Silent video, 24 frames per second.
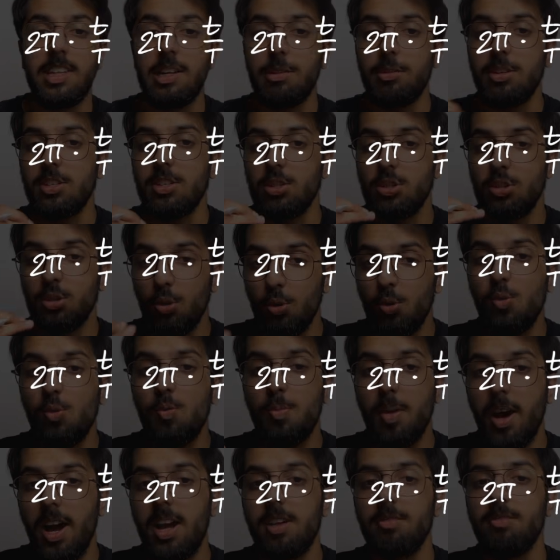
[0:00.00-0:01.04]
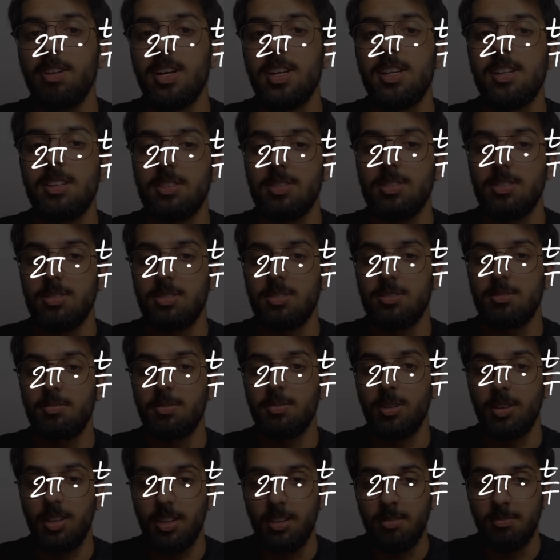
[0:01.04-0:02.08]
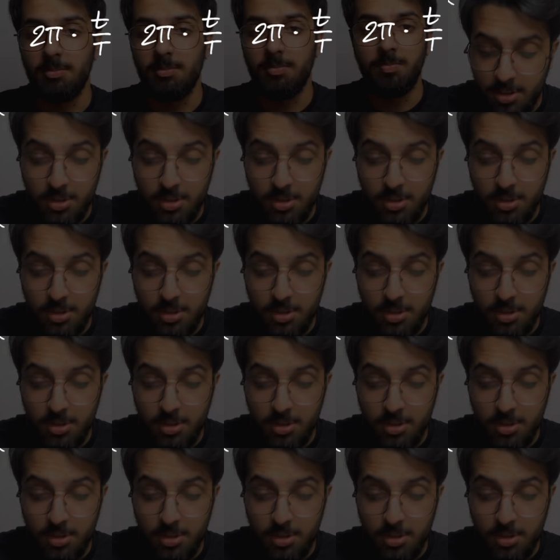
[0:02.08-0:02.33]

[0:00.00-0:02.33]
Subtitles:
there is 2 pi radians, okay?